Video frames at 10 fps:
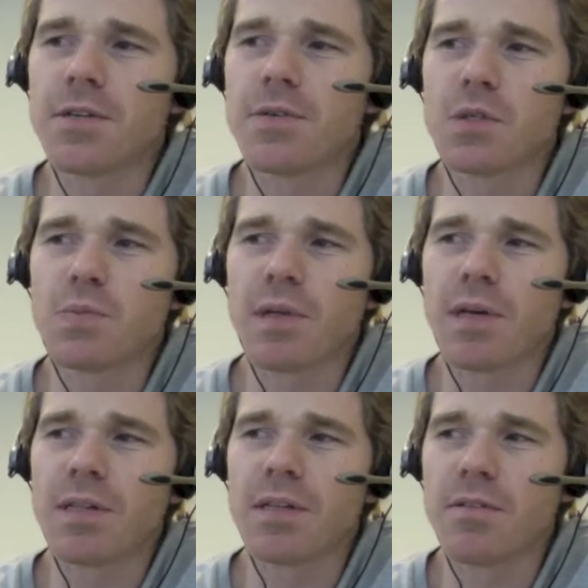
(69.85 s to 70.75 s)
can you
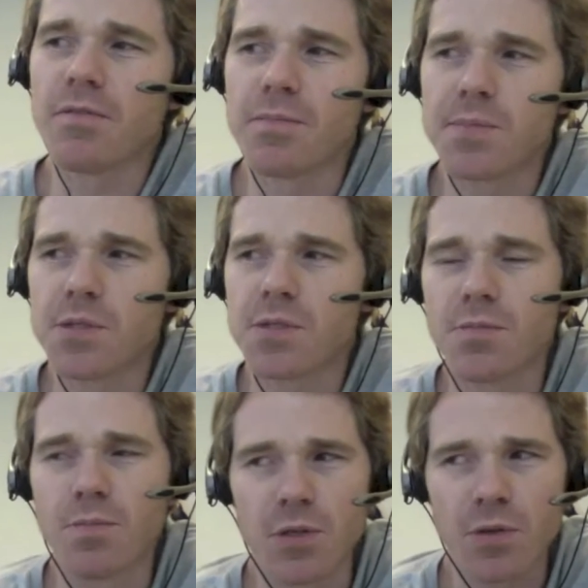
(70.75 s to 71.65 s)
explain the difference
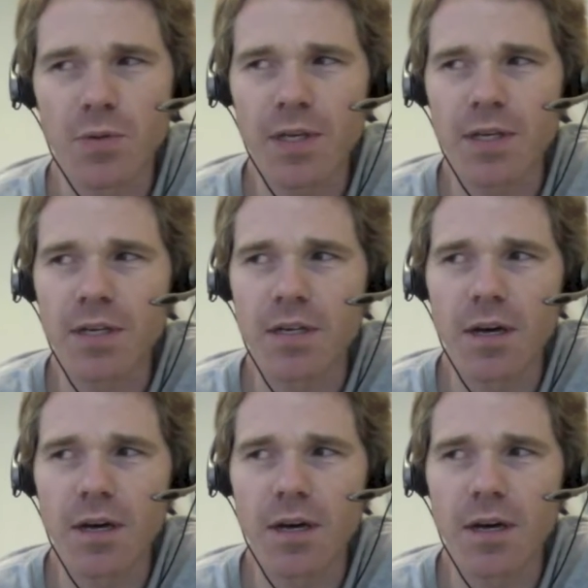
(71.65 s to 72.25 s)
between